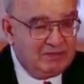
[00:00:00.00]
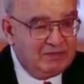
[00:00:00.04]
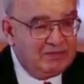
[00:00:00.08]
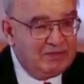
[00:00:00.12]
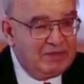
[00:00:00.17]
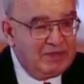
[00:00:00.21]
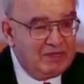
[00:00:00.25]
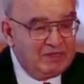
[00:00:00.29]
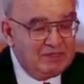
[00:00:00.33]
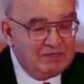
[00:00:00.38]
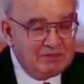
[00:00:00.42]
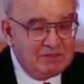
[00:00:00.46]

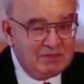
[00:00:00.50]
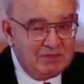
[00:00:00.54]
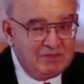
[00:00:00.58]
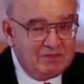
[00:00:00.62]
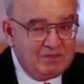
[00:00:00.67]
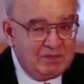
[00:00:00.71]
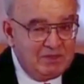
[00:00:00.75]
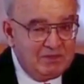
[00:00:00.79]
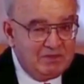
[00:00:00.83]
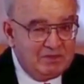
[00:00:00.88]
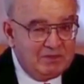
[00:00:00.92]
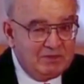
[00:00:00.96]
Very
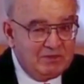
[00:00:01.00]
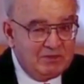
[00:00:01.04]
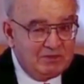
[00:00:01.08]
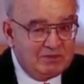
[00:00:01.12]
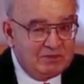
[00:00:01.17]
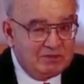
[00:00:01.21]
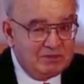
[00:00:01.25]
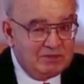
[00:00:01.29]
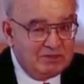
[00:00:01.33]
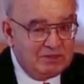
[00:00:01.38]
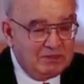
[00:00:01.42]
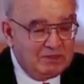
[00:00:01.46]
simply
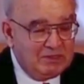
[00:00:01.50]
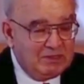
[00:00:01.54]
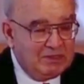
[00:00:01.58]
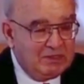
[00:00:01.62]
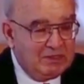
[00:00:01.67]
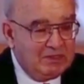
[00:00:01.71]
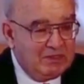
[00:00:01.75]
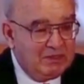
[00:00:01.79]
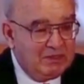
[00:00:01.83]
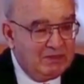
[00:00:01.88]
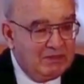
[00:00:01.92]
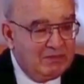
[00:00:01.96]
put,
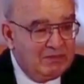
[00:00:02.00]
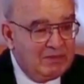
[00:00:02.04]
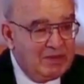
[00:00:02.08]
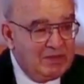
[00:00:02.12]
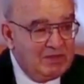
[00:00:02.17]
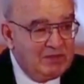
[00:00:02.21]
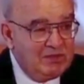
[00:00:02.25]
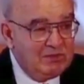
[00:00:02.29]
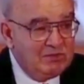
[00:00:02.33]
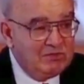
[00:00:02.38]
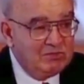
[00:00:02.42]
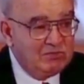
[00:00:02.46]

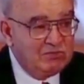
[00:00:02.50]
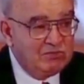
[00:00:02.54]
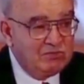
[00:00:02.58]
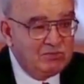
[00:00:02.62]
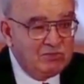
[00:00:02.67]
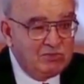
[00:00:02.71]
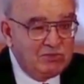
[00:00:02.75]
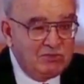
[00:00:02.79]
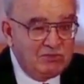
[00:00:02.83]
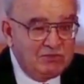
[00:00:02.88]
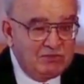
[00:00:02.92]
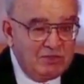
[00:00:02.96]
when you
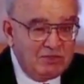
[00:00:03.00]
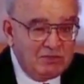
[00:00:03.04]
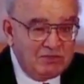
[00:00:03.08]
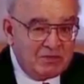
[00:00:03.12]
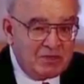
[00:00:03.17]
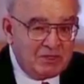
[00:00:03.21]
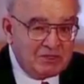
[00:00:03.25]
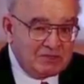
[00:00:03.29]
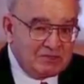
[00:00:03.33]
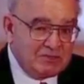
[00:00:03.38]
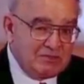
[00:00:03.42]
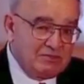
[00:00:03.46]
move your
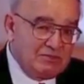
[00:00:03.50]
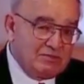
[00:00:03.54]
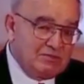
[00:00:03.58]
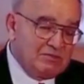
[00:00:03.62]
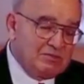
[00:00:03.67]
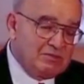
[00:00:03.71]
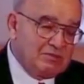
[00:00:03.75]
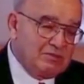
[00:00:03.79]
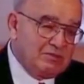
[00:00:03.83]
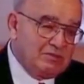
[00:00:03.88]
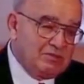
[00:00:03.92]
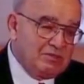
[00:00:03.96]

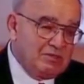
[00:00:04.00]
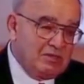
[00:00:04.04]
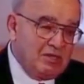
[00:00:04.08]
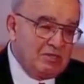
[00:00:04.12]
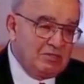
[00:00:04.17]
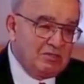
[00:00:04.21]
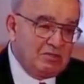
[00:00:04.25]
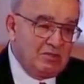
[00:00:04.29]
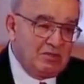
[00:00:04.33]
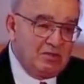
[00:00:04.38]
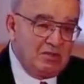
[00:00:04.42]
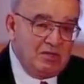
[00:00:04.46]
muscles,
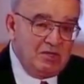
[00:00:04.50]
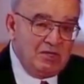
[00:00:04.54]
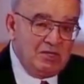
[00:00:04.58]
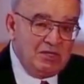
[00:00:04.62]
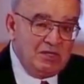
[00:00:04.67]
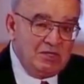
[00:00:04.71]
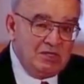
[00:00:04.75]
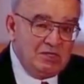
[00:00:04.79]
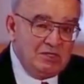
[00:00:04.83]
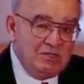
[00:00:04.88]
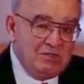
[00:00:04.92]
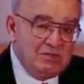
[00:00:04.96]
not
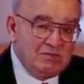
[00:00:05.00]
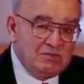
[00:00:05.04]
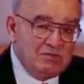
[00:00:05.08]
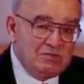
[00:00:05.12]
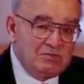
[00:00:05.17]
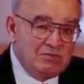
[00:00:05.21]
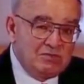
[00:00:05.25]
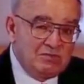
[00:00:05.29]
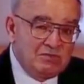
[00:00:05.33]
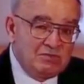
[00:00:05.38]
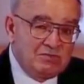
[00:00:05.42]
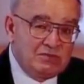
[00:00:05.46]
only
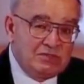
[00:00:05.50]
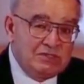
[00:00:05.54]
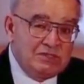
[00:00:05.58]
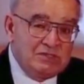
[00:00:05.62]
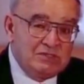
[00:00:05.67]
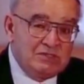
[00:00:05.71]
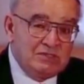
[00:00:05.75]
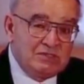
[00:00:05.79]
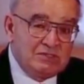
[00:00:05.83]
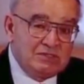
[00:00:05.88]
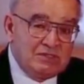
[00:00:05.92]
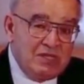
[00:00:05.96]
you
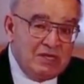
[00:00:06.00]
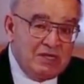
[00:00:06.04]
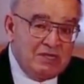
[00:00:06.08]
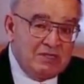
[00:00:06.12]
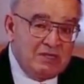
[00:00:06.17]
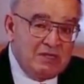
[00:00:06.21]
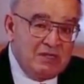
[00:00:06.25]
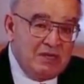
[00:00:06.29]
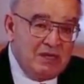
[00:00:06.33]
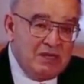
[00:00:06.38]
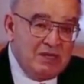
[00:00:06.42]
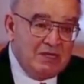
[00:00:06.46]

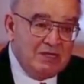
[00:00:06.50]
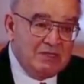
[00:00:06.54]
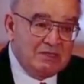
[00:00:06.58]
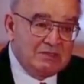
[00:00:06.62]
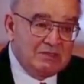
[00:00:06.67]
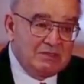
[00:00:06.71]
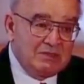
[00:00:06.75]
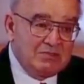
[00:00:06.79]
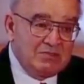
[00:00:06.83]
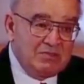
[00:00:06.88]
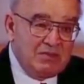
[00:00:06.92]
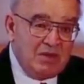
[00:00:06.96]

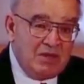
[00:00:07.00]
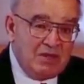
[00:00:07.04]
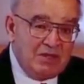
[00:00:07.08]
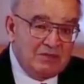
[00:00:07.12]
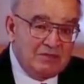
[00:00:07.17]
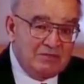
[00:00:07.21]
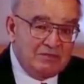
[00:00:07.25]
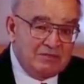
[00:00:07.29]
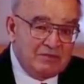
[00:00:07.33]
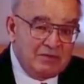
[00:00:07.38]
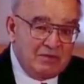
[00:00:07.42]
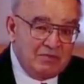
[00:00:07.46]
recirculate the
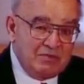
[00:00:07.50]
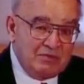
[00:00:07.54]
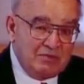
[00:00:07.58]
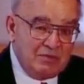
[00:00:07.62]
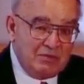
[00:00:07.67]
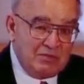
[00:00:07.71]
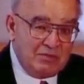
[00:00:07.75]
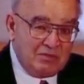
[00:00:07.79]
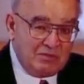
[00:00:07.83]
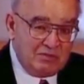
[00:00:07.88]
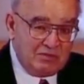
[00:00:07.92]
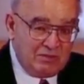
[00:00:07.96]
blood from
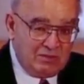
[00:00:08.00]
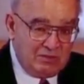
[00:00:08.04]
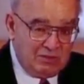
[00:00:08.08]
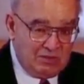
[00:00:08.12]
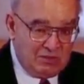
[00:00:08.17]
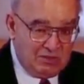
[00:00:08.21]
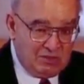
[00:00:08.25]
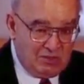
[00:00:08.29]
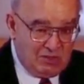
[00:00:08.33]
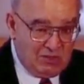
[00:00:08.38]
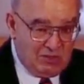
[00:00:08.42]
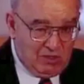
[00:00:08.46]
your
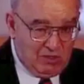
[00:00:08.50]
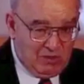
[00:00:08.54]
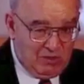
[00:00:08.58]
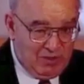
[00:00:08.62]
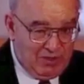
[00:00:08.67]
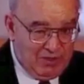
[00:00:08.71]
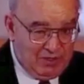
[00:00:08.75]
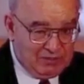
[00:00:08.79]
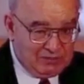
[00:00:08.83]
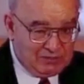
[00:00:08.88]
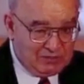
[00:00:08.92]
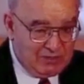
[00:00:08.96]

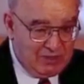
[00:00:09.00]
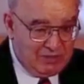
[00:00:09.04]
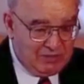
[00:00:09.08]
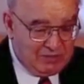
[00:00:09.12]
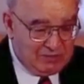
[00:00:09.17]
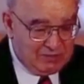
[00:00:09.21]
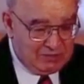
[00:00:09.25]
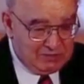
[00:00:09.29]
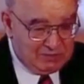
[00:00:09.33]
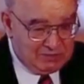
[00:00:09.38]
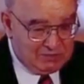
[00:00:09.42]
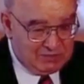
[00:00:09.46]
lower
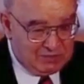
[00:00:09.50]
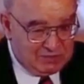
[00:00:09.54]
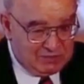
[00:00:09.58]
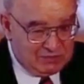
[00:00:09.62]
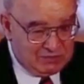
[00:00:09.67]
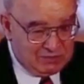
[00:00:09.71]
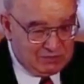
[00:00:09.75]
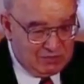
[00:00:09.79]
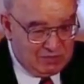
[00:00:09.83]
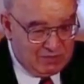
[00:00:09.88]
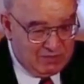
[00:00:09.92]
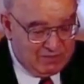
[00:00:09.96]
extremities,
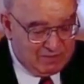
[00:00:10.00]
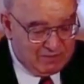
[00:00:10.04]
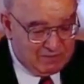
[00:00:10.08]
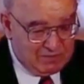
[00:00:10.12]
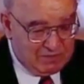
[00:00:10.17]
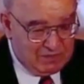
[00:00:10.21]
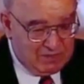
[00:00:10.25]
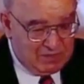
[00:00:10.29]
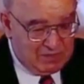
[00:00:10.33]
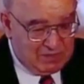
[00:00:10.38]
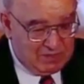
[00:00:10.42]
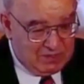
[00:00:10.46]
because your
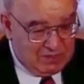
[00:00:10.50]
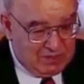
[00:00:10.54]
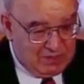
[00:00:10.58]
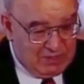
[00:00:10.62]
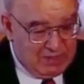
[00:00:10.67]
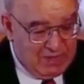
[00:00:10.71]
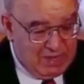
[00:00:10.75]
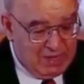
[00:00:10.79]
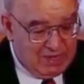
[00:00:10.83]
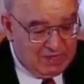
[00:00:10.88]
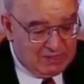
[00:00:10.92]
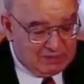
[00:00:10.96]

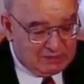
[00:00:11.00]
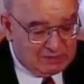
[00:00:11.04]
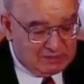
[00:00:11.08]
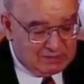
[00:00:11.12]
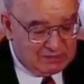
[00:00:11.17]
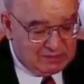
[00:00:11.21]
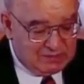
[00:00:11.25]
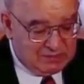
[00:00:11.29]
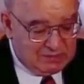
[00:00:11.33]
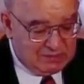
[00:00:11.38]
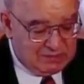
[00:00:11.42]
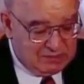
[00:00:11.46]

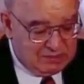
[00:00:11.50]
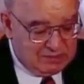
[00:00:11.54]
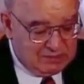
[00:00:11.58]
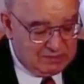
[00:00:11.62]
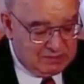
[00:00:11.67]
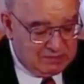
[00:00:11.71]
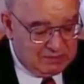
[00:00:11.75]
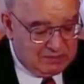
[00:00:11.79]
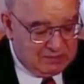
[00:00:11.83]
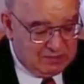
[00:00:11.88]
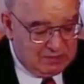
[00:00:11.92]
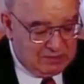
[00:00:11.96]
legs,
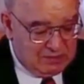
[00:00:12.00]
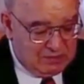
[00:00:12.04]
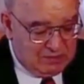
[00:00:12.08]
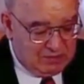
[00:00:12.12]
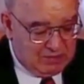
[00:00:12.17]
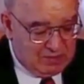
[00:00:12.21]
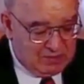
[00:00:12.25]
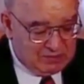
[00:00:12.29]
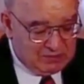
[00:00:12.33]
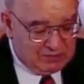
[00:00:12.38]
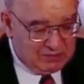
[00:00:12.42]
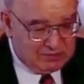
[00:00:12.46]
the
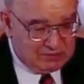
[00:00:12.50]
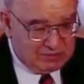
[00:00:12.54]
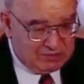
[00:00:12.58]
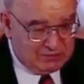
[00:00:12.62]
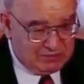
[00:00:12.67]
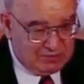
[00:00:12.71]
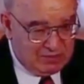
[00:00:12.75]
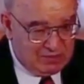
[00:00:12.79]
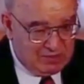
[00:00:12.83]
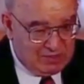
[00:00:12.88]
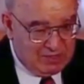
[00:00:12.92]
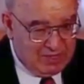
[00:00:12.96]
muscles
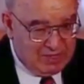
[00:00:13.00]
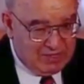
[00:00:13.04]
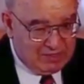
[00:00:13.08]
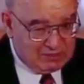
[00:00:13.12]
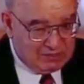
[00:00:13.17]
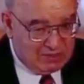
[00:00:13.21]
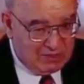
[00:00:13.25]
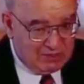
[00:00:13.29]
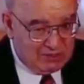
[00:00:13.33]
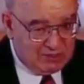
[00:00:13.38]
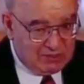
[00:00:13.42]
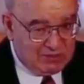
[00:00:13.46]
of your
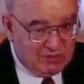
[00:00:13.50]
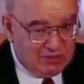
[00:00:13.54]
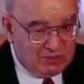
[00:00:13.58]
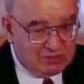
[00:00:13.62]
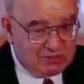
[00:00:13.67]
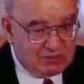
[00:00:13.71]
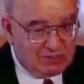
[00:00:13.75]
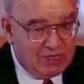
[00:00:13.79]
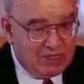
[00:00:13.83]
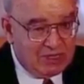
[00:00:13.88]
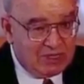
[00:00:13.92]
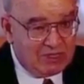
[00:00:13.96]
legs, are your
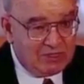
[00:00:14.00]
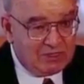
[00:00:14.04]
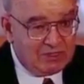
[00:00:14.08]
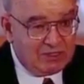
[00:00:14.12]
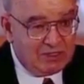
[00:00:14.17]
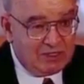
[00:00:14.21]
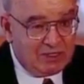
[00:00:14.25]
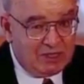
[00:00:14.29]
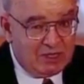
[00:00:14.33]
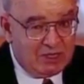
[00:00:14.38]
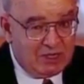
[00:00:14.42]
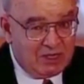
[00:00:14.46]

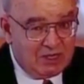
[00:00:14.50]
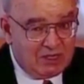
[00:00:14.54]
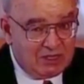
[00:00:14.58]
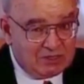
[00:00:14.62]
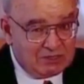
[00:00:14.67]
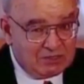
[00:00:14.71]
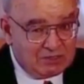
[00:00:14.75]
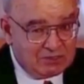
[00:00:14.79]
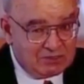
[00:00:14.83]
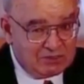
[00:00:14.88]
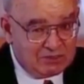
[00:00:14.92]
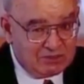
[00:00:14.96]
secondary
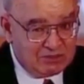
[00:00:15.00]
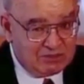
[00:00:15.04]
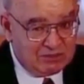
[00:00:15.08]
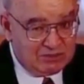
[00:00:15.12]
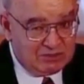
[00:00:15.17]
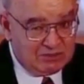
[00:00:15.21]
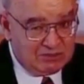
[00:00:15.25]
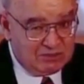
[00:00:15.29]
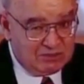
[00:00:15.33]
hearts.